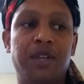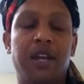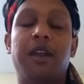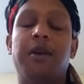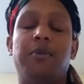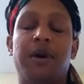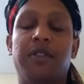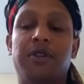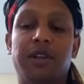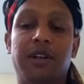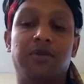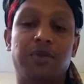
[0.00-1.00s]
any of my other
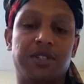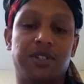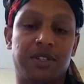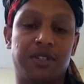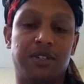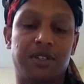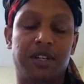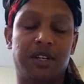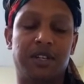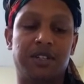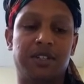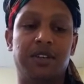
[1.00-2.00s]
loved ones and,
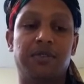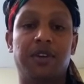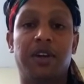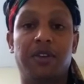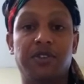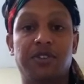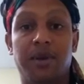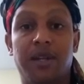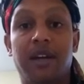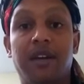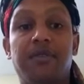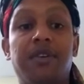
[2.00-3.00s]
and significant others in my
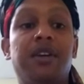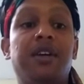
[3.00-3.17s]
life.